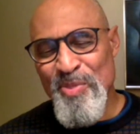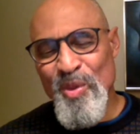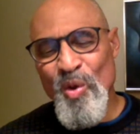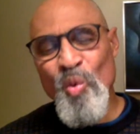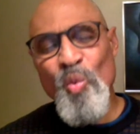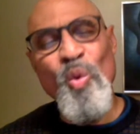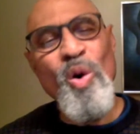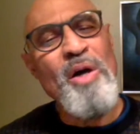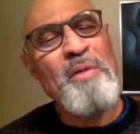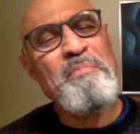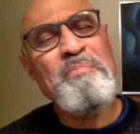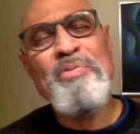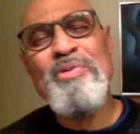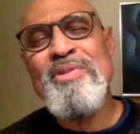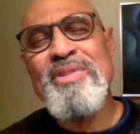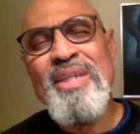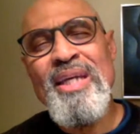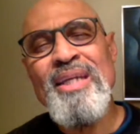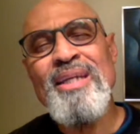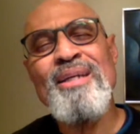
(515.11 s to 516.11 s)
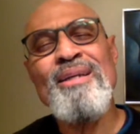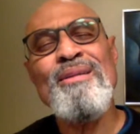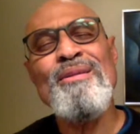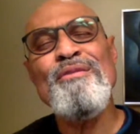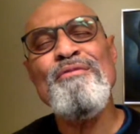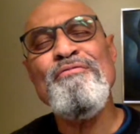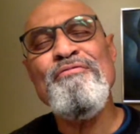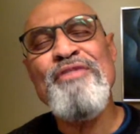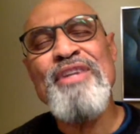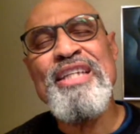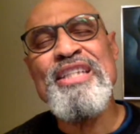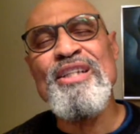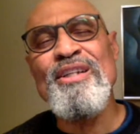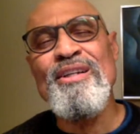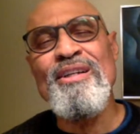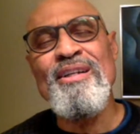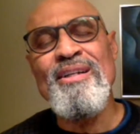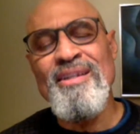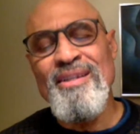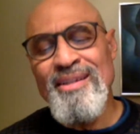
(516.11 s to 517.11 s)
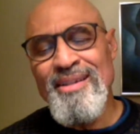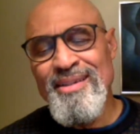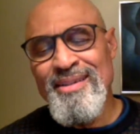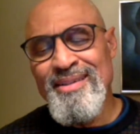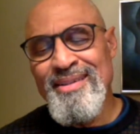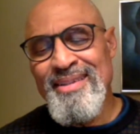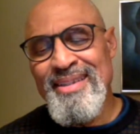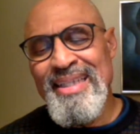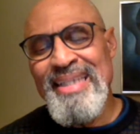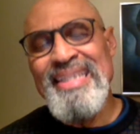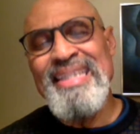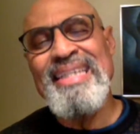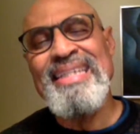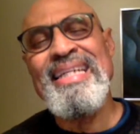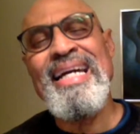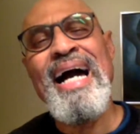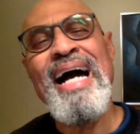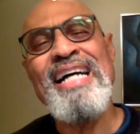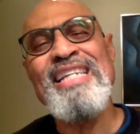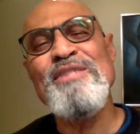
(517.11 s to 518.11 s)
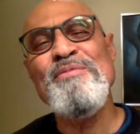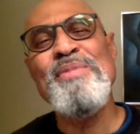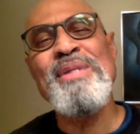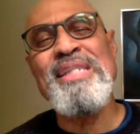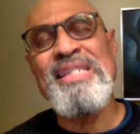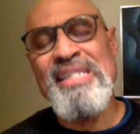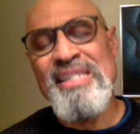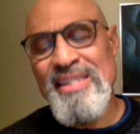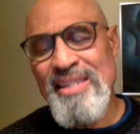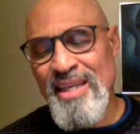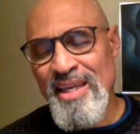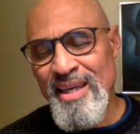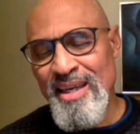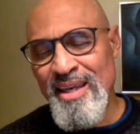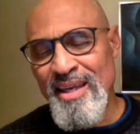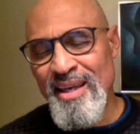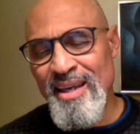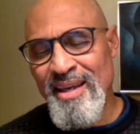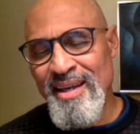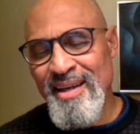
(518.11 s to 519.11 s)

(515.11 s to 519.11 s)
One particular flicker in the cosmic sea,